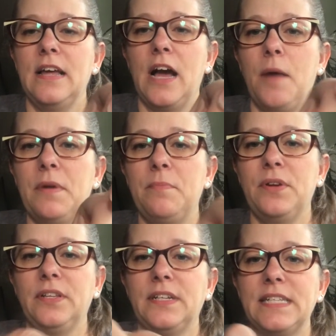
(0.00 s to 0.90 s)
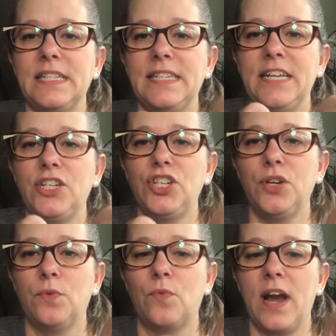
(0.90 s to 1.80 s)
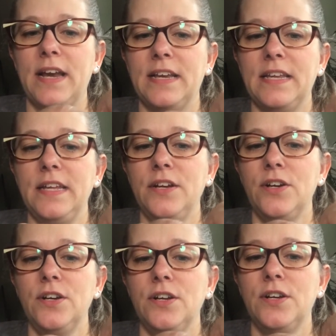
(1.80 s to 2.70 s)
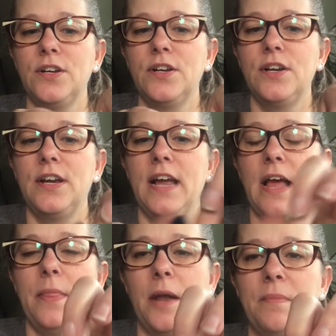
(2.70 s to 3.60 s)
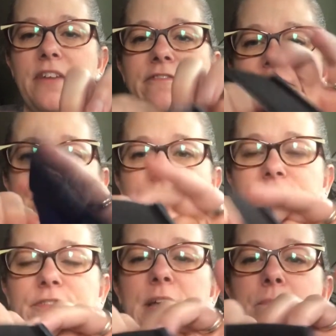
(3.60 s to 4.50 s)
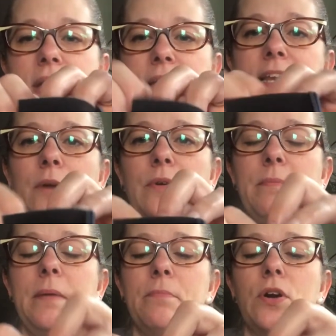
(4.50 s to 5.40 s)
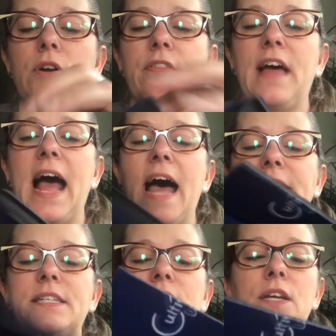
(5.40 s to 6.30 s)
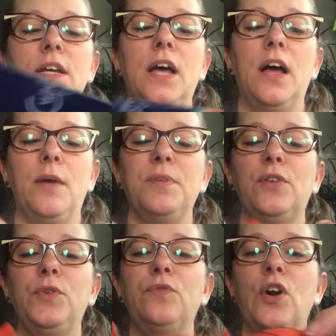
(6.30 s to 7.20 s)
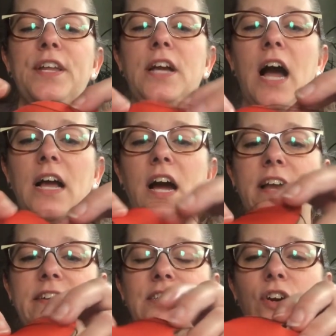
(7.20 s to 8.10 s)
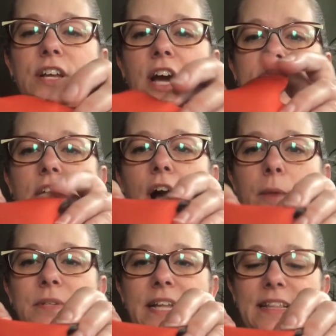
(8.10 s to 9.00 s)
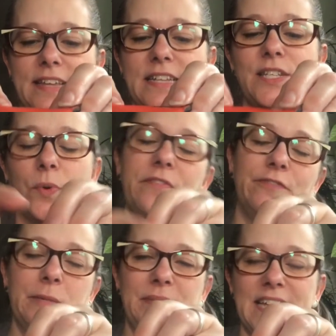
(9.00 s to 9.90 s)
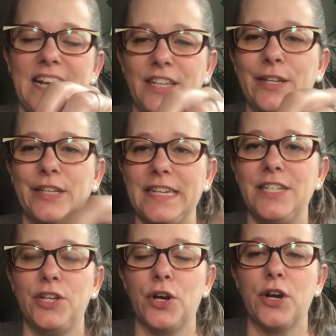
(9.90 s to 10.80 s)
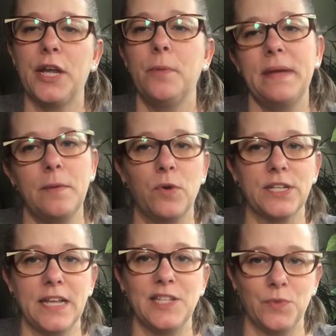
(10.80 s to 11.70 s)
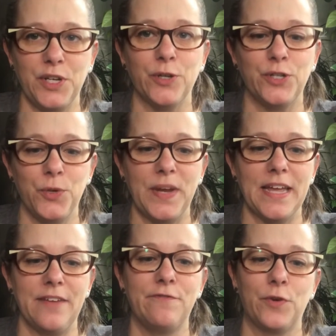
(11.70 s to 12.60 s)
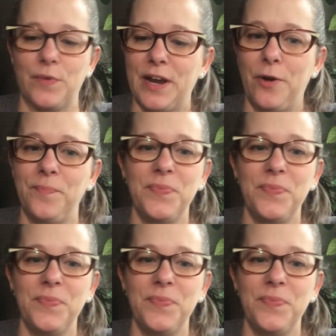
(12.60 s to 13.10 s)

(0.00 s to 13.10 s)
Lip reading: I'm gonna put a little stitch right in here, and then I'm gonna flip it. Now remember that you've already got it's already kind of cupped like this, so it flips in a little easier. It'll make more sense when you're doing it for real.